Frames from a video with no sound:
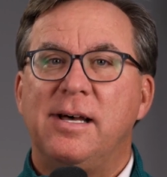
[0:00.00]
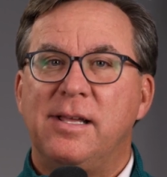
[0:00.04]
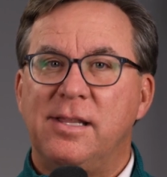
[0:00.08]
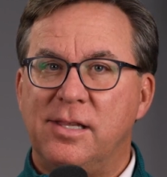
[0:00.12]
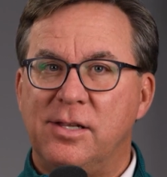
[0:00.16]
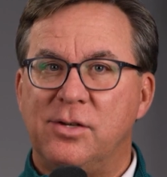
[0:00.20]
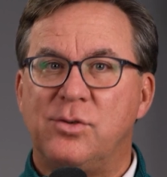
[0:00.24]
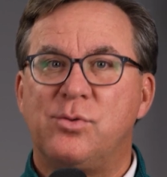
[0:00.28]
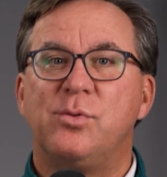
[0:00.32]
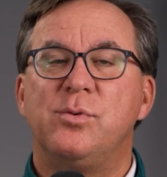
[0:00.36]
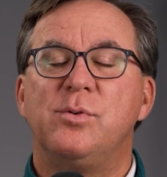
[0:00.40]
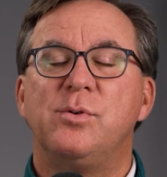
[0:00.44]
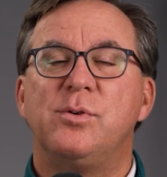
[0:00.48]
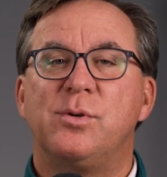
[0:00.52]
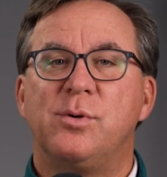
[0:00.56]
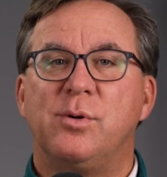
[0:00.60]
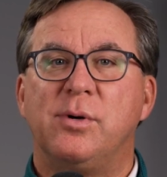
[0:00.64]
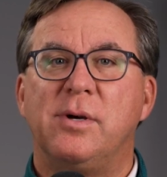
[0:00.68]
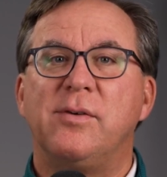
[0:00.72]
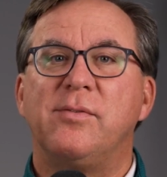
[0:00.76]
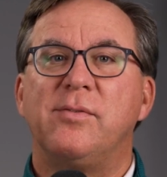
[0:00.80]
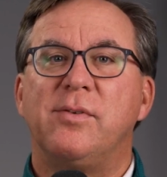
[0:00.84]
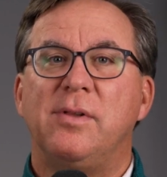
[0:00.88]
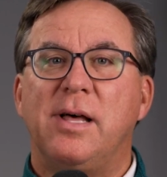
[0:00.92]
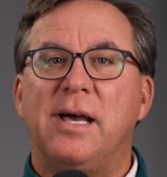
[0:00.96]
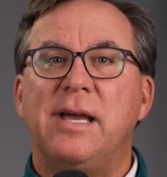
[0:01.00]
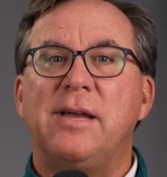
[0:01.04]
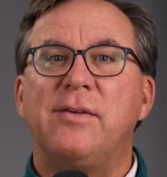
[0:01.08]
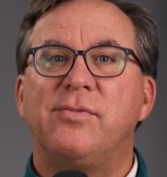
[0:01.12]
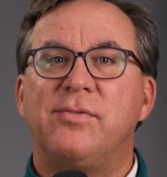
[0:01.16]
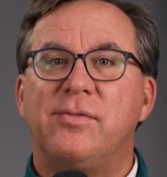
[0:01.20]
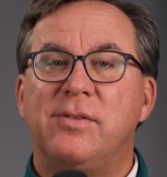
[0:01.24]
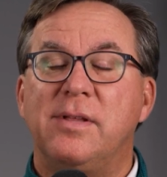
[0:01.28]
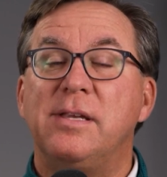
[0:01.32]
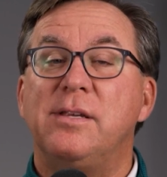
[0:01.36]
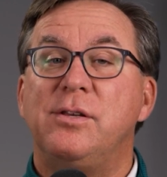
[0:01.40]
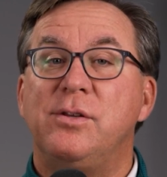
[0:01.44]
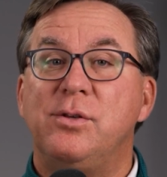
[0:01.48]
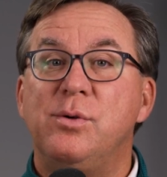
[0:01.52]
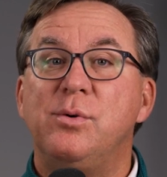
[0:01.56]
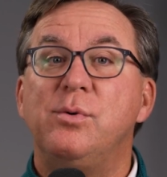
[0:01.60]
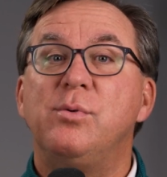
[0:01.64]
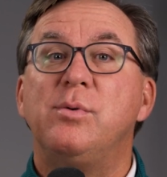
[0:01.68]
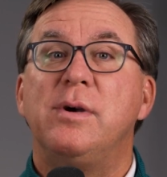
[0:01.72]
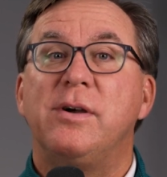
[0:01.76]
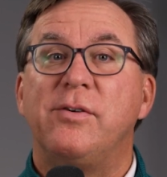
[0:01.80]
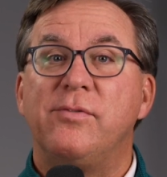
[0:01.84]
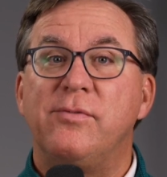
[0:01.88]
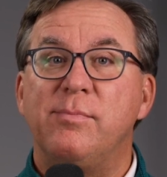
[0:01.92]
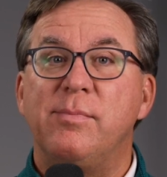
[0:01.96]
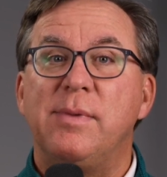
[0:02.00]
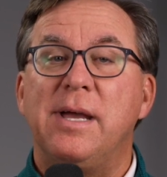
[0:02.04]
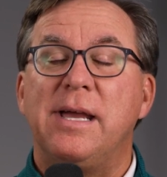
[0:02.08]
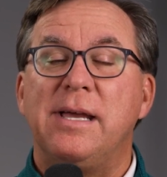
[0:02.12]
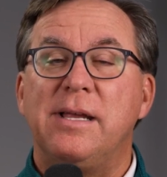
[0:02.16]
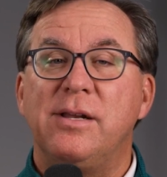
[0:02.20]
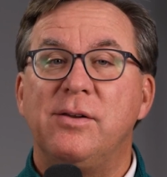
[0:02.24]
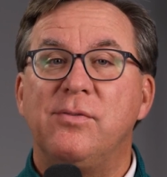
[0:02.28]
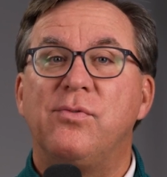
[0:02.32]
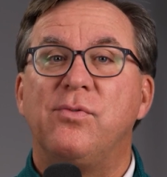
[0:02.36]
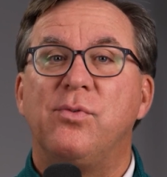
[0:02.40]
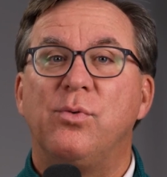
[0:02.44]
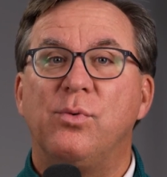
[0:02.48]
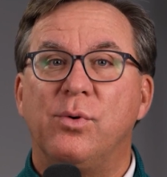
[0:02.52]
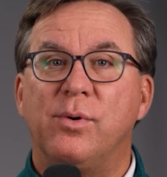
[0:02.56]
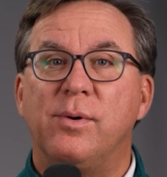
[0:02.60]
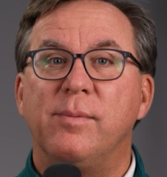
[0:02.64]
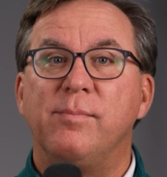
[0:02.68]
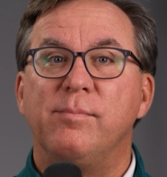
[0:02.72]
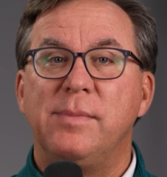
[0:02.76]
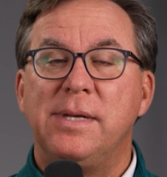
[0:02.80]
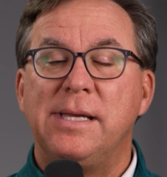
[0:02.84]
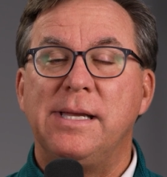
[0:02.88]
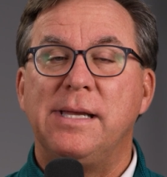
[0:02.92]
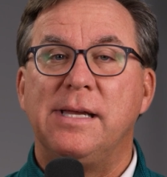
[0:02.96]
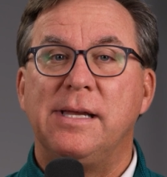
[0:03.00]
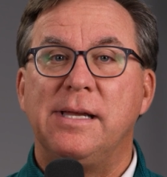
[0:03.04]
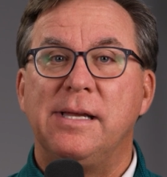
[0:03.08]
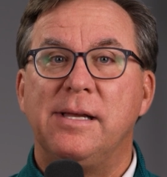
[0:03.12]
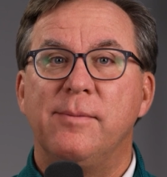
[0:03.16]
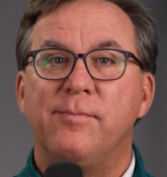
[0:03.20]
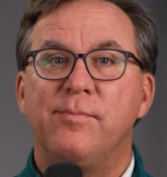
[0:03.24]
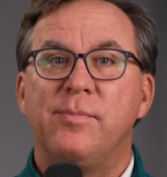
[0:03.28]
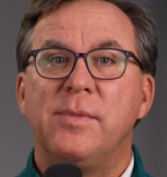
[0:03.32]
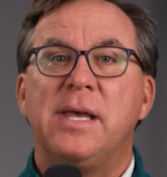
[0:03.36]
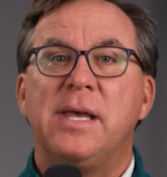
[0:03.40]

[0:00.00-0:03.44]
the true joy of life that you have made for me.